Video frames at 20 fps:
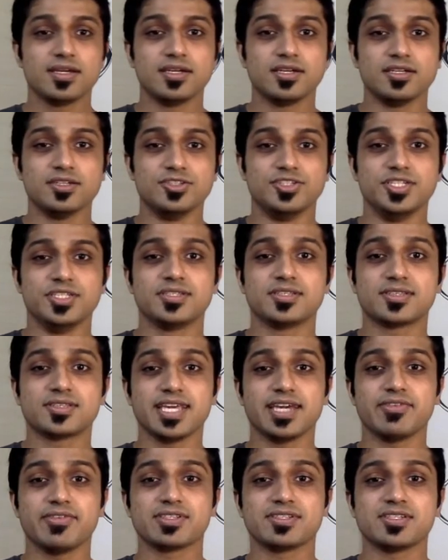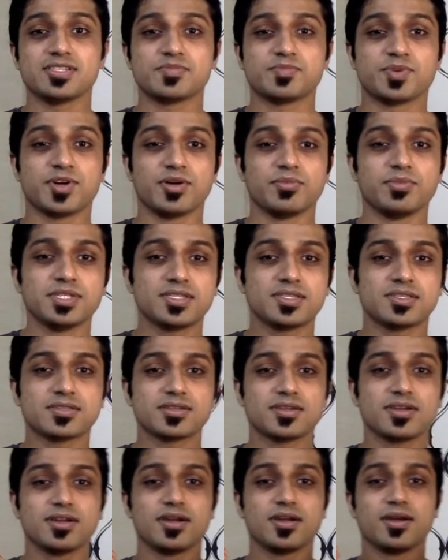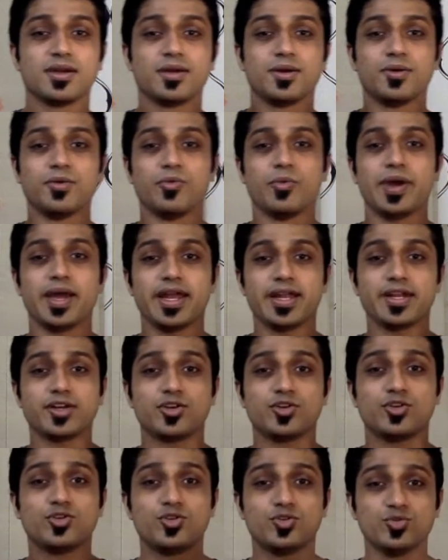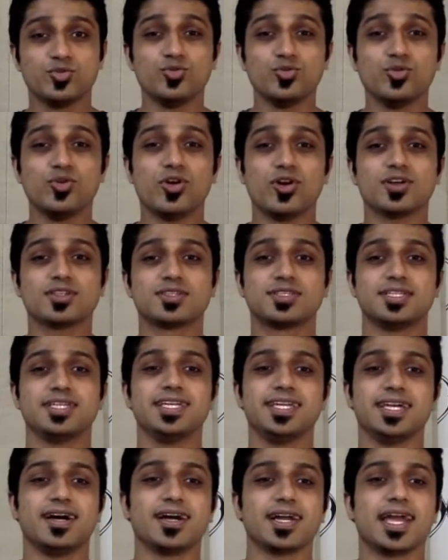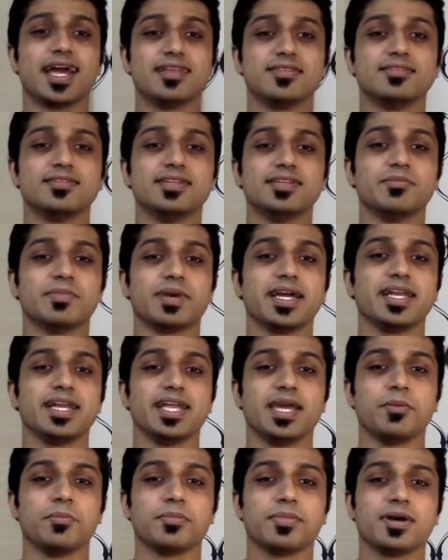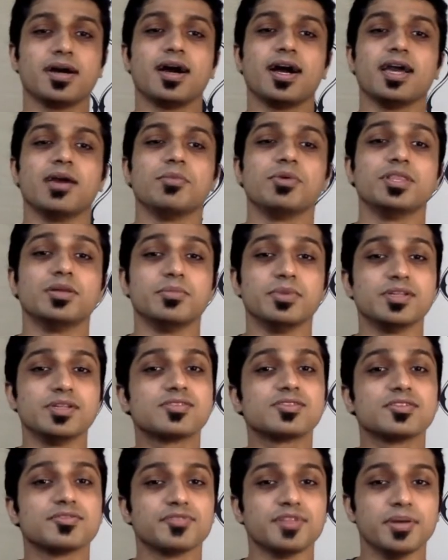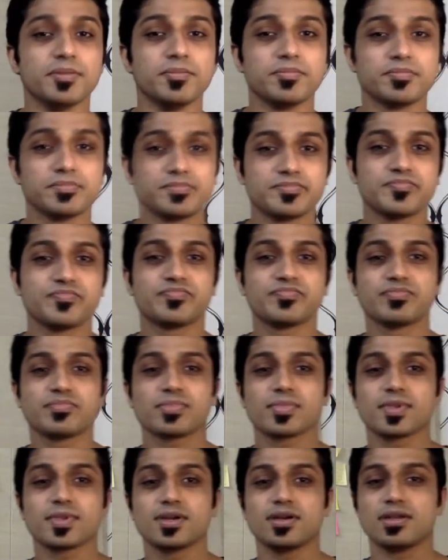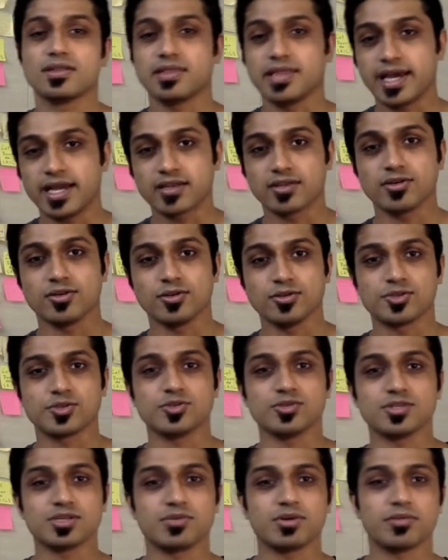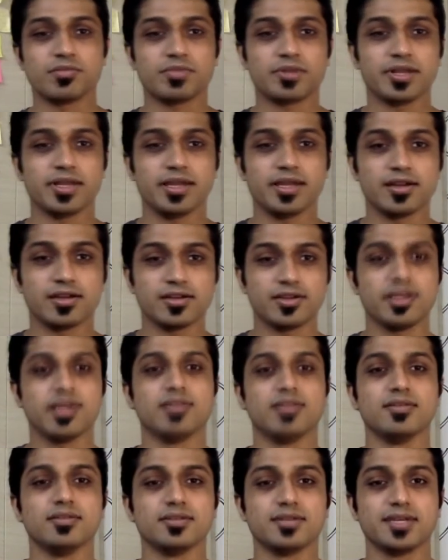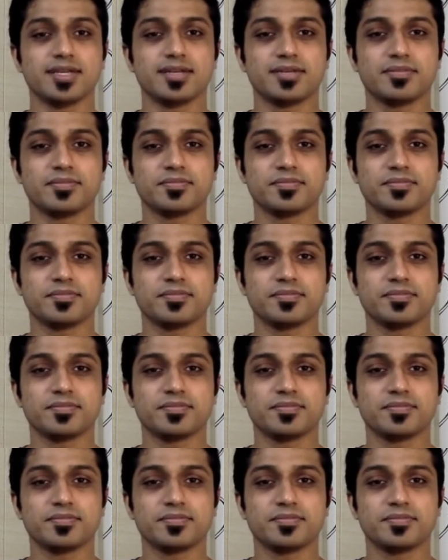Jesus gave us this promise, where two or three are gathered in my name, I am in the midst of them. That also is about praying together, right?